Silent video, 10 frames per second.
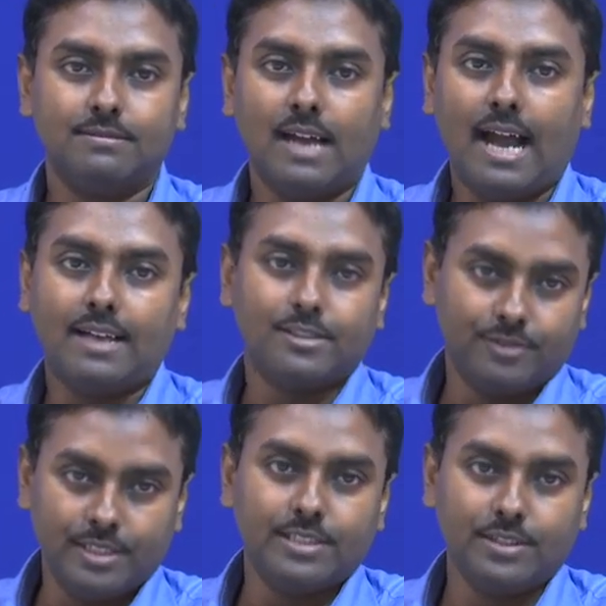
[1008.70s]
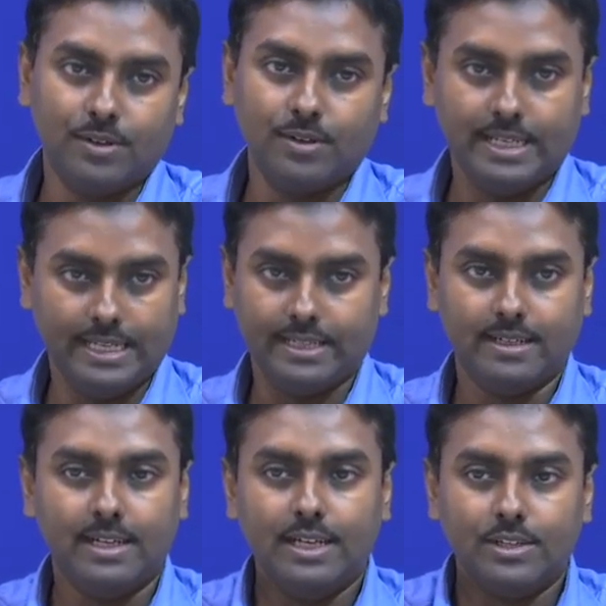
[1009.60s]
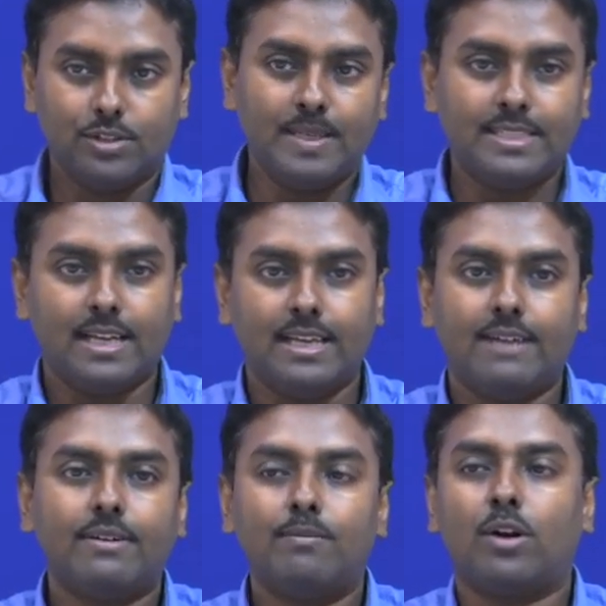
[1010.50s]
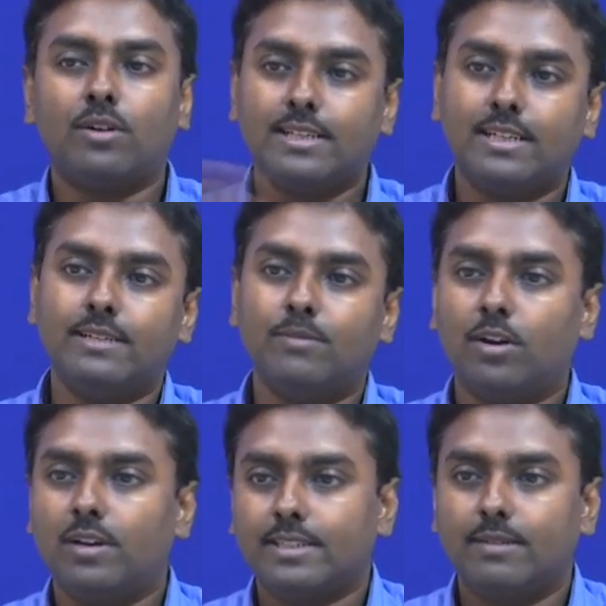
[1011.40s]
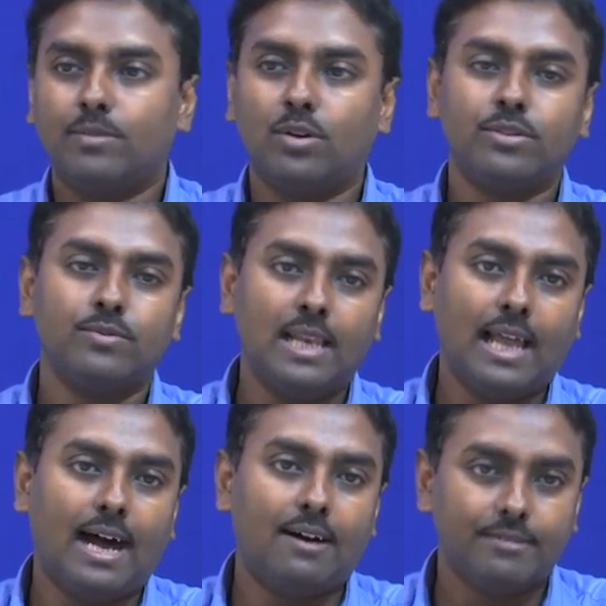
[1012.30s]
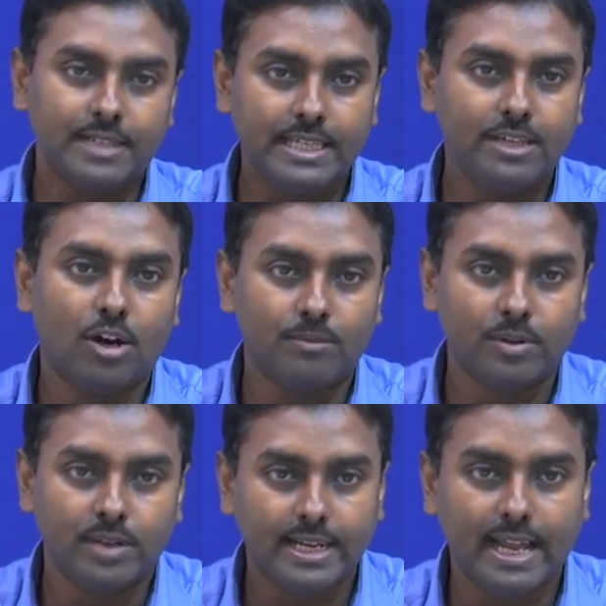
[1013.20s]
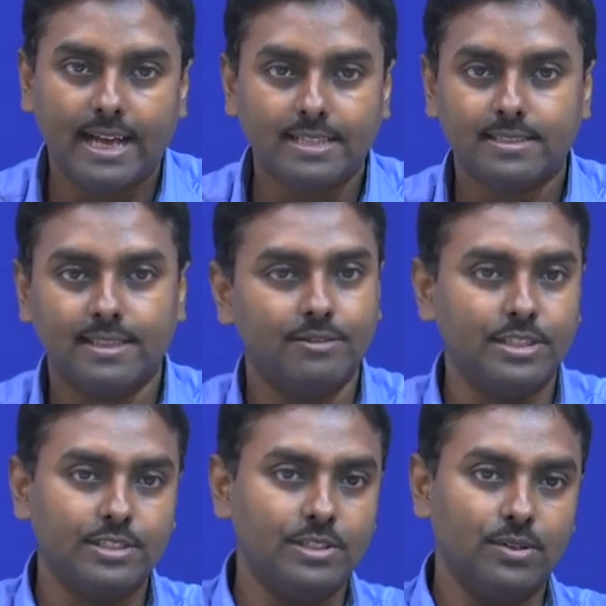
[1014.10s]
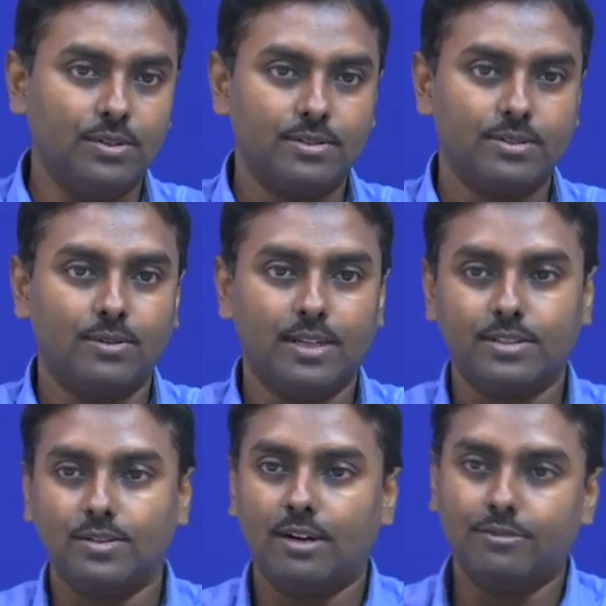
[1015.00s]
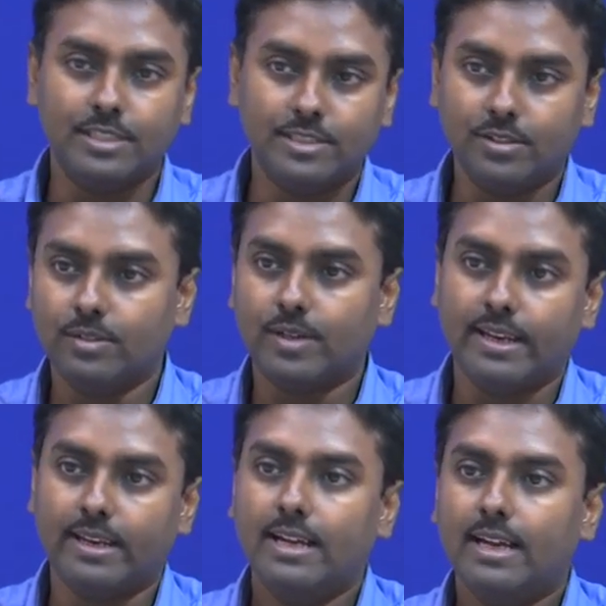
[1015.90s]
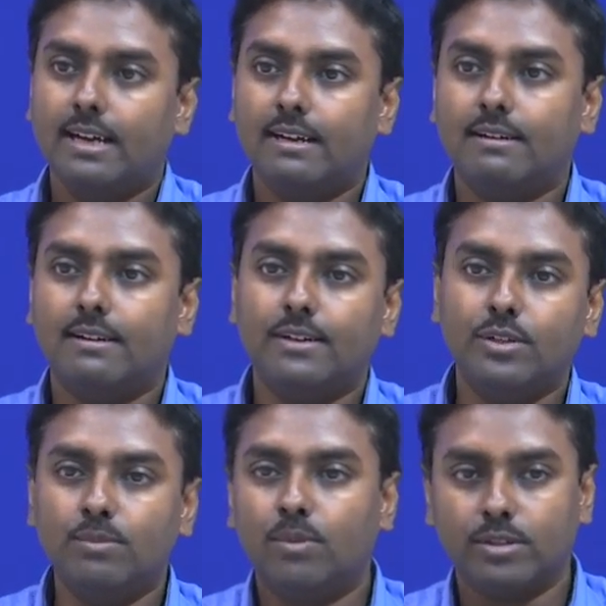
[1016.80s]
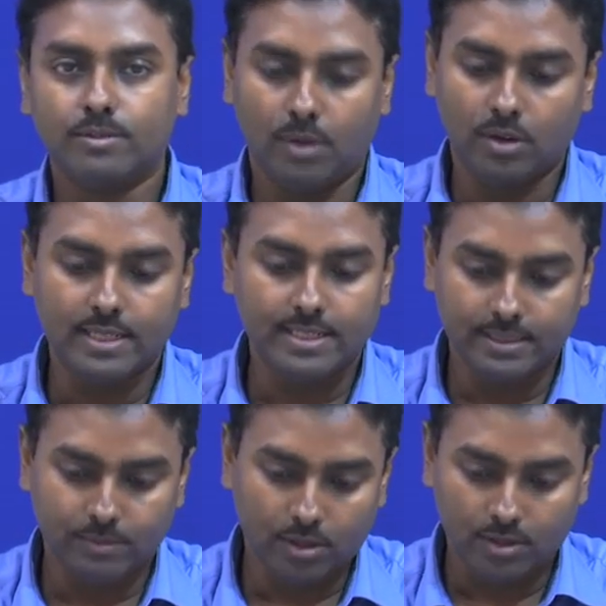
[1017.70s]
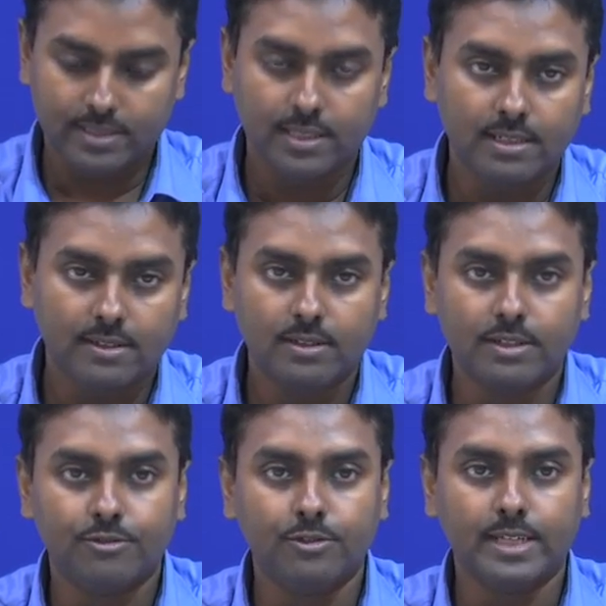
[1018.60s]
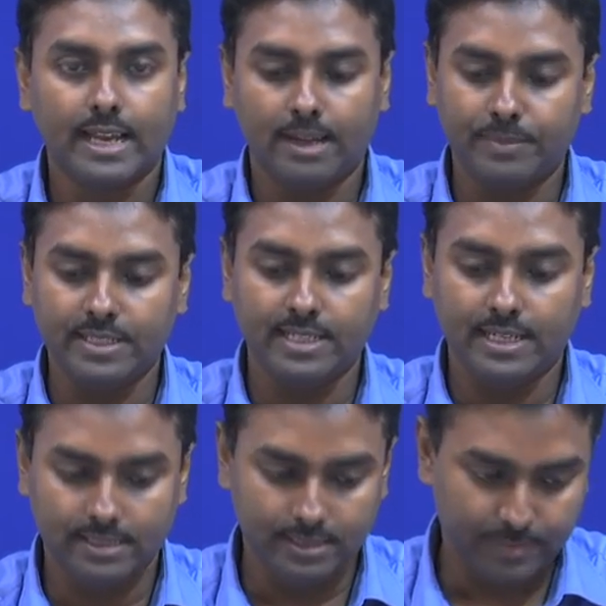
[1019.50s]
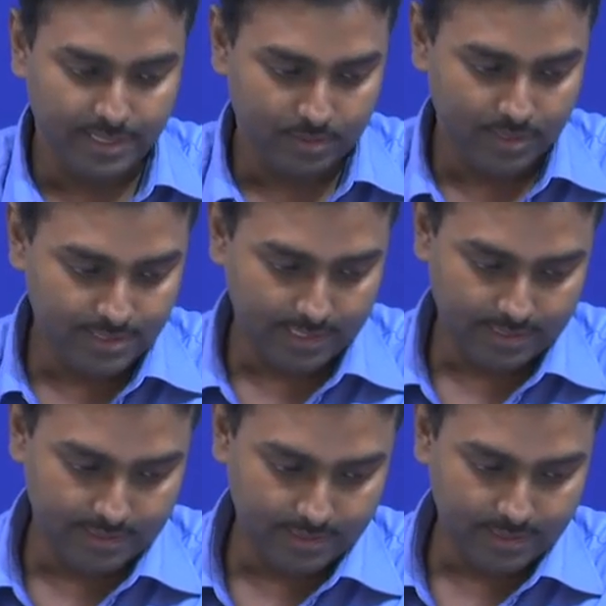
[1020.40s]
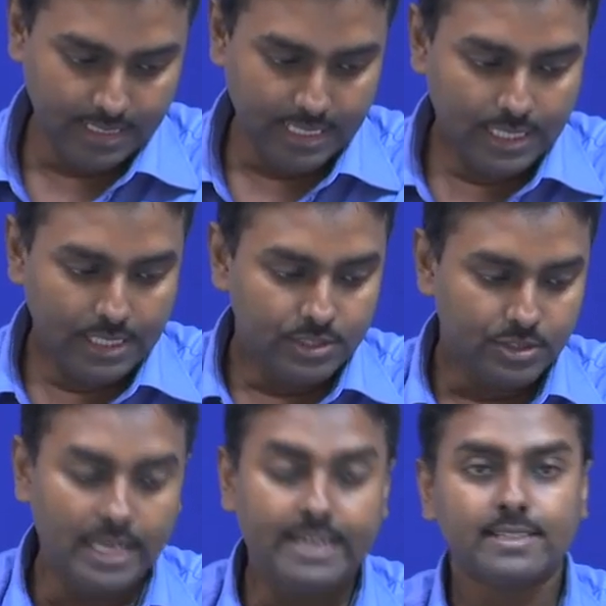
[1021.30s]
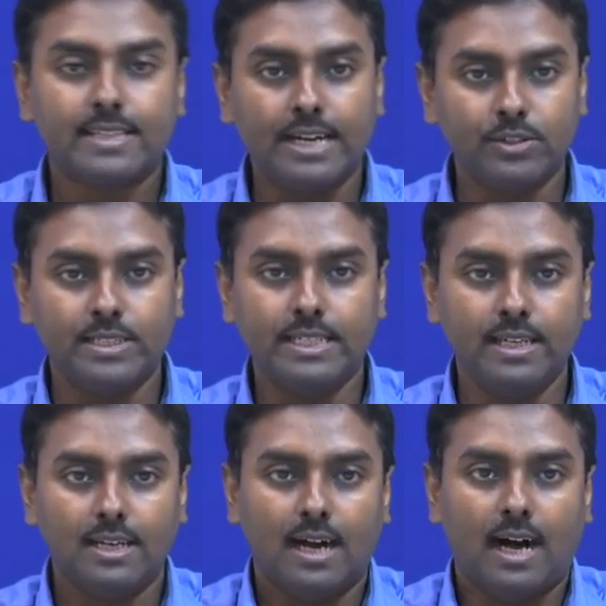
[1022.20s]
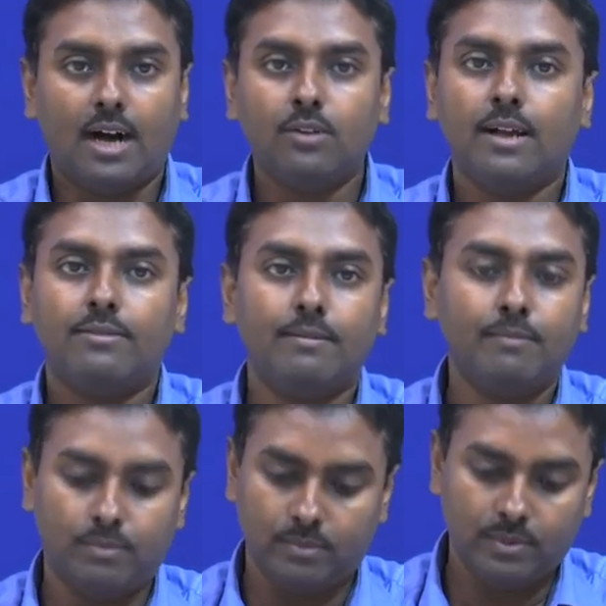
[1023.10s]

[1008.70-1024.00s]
as VCO in it. So, basically FM modulation, demodulation both will have key component as the VCO. So, once you have VCO you can do both modulation, demodulation if we can appreciate this particular circuitry. So, let us try to see how FM